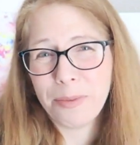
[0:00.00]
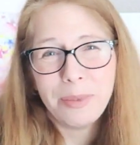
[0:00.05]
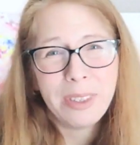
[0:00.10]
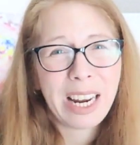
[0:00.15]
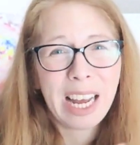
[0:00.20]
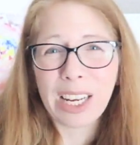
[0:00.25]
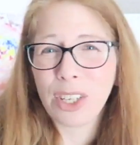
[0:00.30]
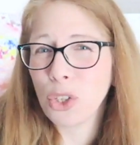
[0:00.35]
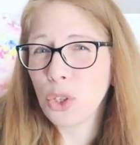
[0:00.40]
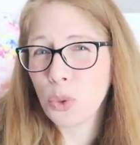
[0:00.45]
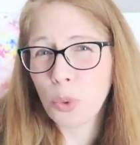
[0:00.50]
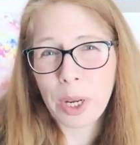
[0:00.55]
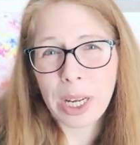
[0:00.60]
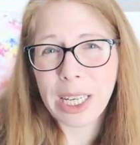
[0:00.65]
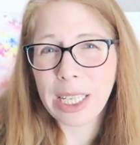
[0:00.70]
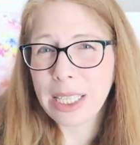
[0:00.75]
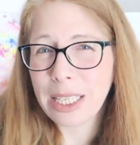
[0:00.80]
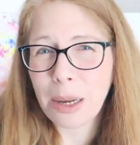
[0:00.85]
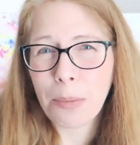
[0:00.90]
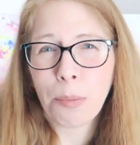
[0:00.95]
next
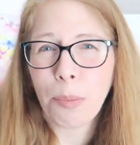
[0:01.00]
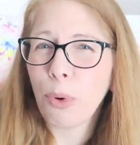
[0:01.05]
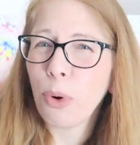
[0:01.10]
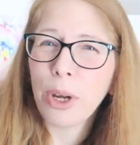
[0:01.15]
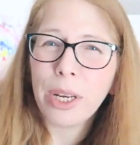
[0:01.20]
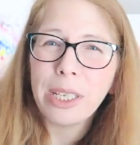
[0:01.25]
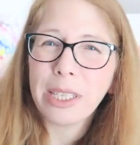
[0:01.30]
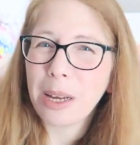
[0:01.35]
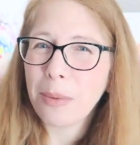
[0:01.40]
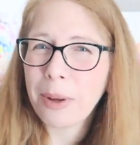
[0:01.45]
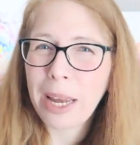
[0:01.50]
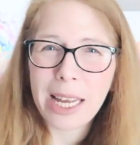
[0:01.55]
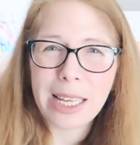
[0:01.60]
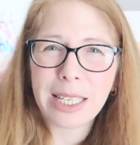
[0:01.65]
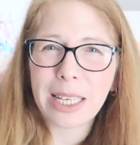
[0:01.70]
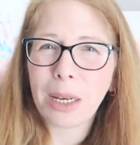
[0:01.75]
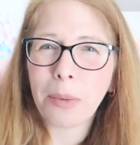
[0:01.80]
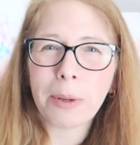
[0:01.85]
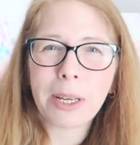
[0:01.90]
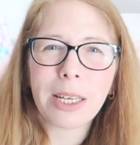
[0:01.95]
week at some point, I'm
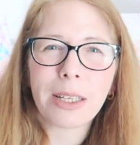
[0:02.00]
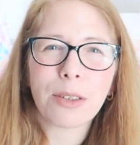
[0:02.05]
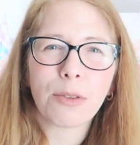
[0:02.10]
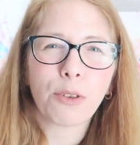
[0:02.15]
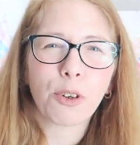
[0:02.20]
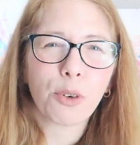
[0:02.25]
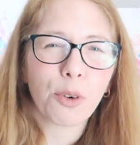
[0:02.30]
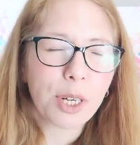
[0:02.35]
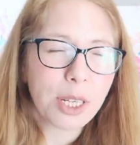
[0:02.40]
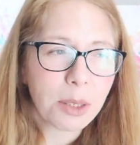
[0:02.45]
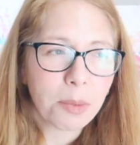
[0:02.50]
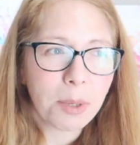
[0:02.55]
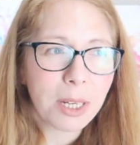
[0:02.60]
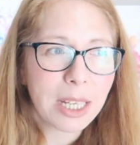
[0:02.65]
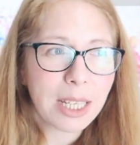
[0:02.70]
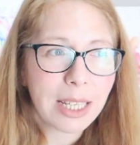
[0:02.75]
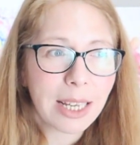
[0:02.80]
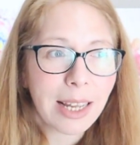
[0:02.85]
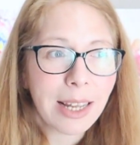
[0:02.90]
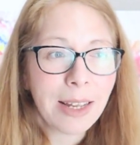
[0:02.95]
guessing, because of
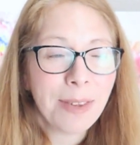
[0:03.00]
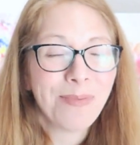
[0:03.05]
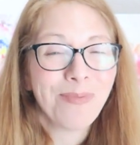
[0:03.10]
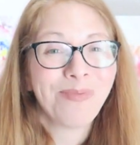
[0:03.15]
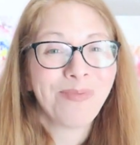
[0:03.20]
Christmas.